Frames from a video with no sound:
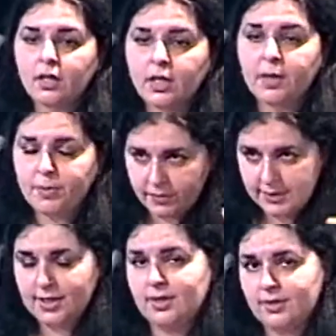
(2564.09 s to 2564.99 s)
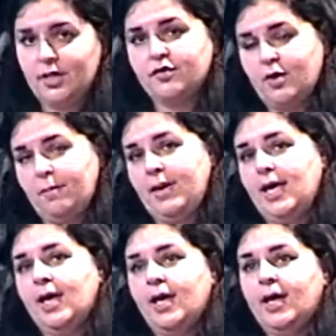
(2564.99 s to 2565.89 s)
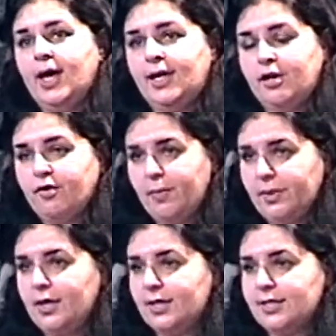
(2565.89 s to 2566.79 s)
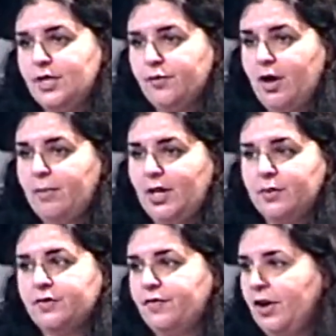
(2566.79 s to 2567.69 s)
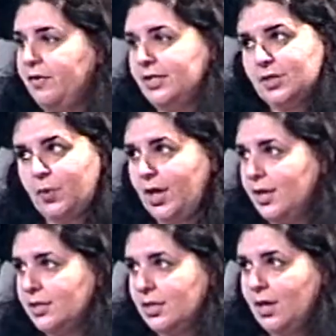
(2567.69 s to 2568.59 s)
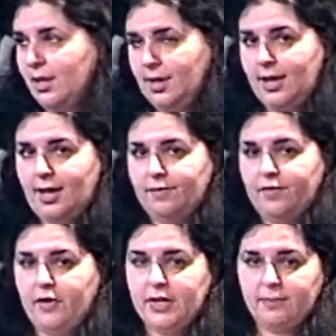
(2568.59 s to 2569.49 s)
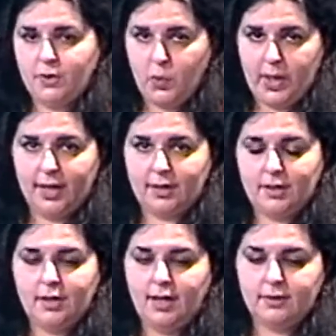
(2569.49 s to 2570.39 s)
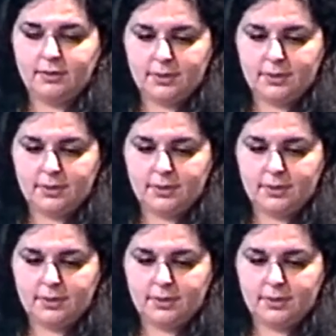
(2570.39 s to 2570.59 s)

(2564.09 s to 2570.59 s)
He put the sadra on me, and he wrapped the kasti around me, and it was very sweet and very quick and